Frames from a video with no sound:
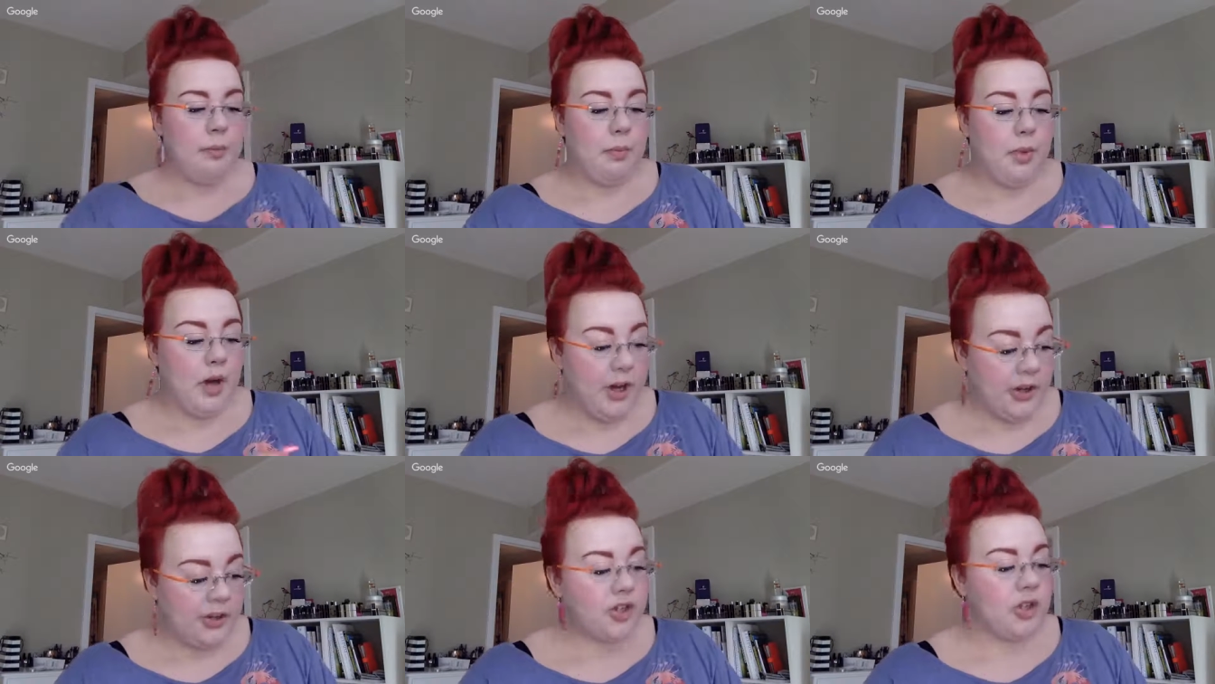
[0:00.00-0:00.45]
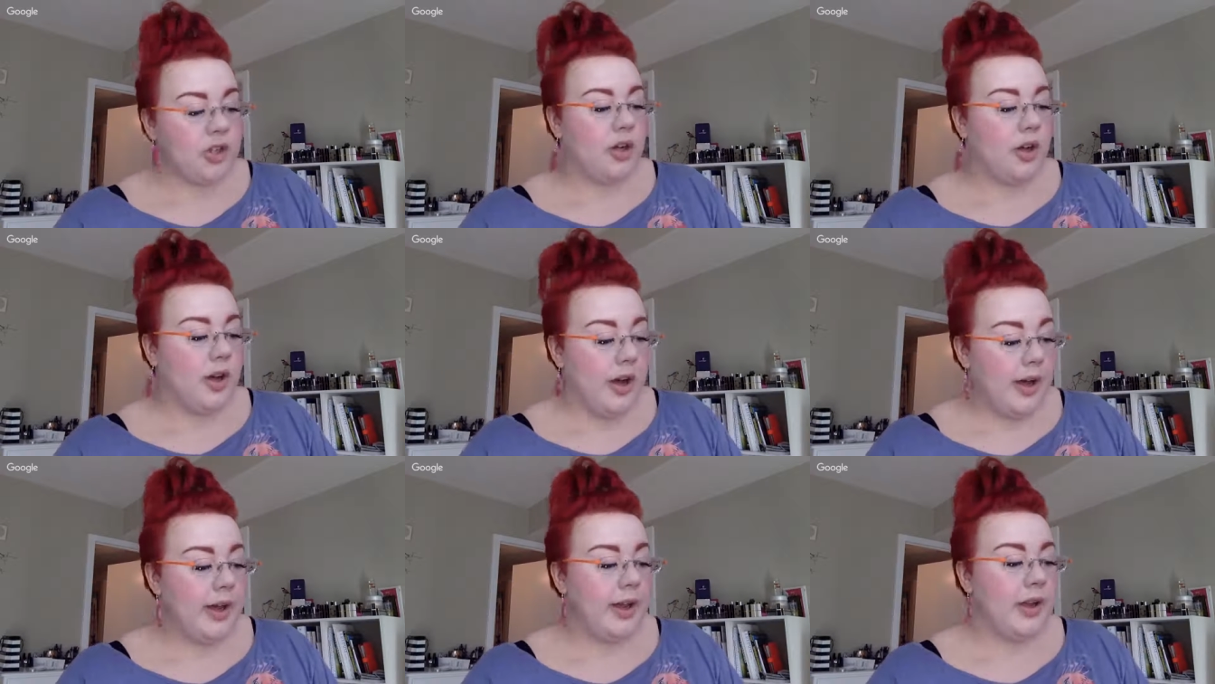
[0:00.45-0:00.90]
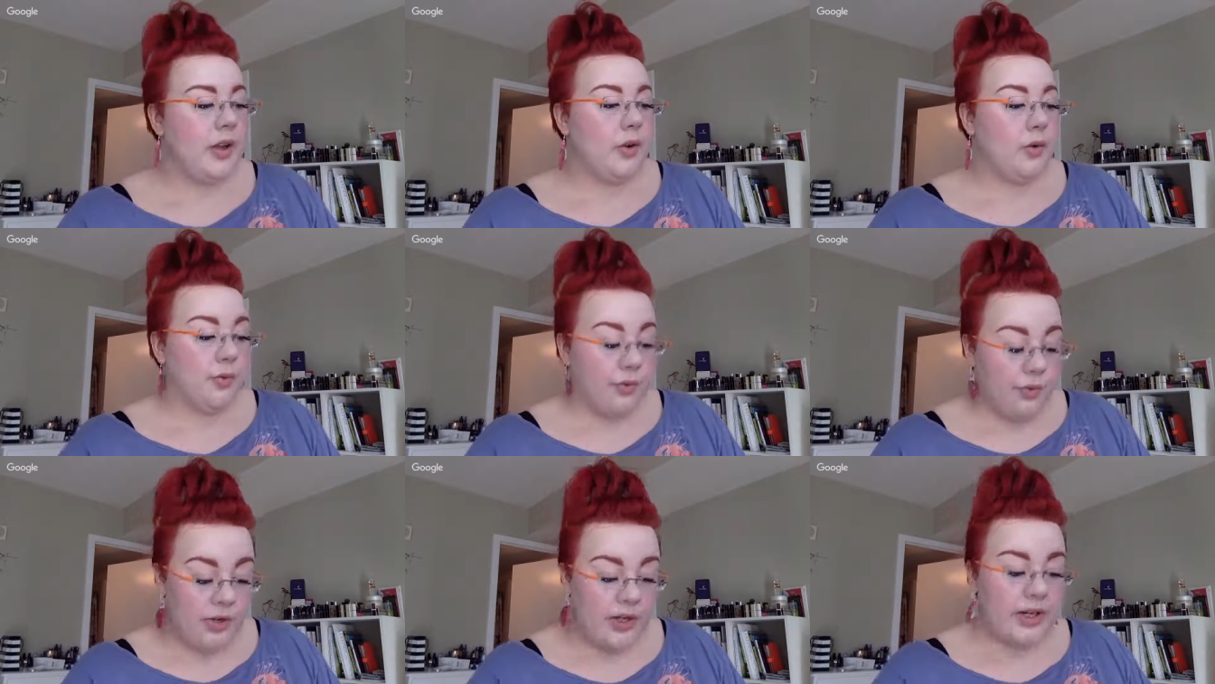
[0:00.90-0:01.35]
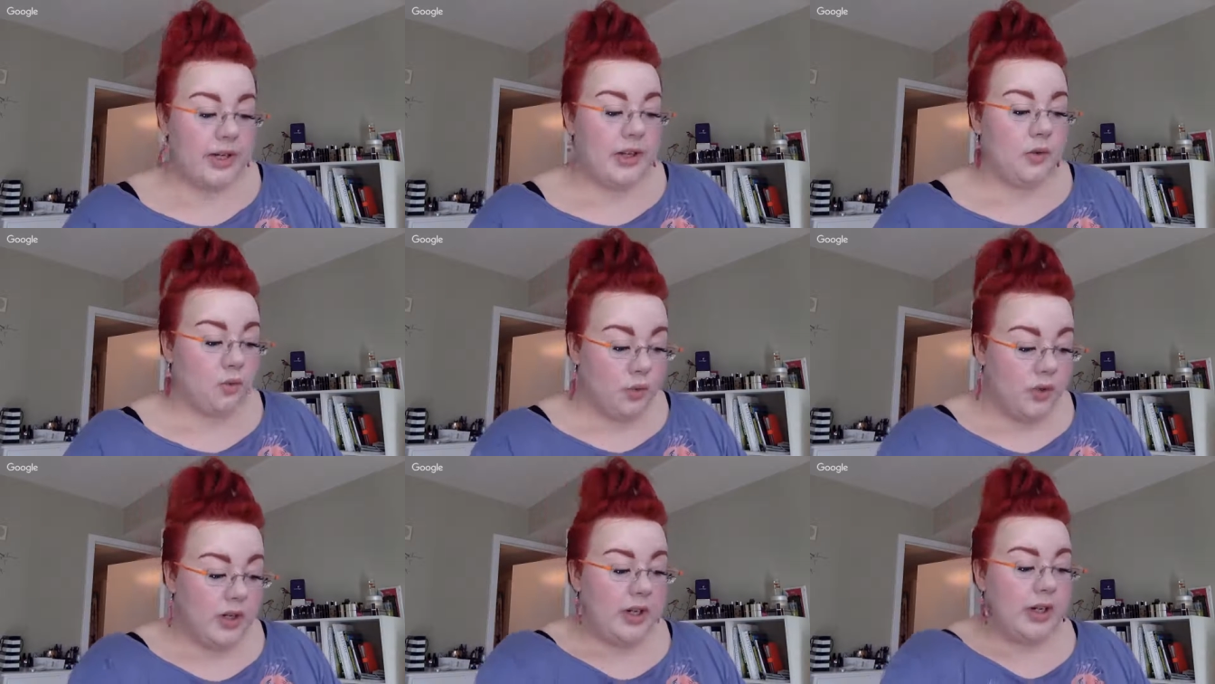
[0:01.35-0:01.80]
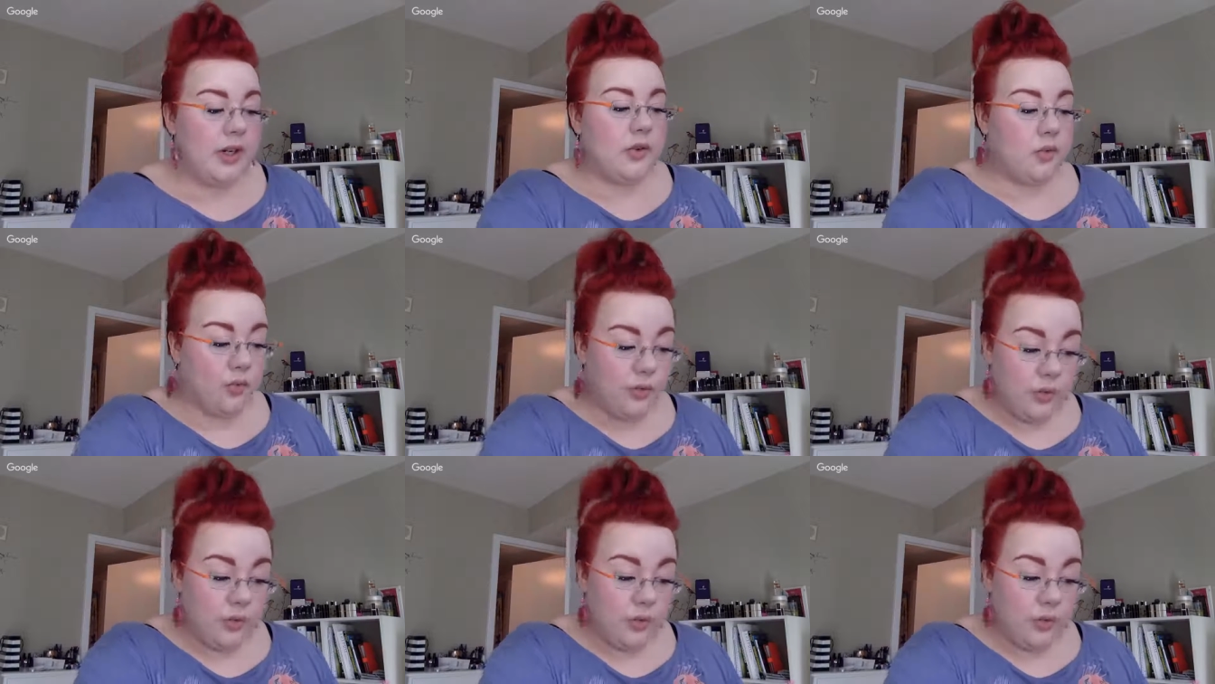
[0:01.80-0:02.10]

But I really, really,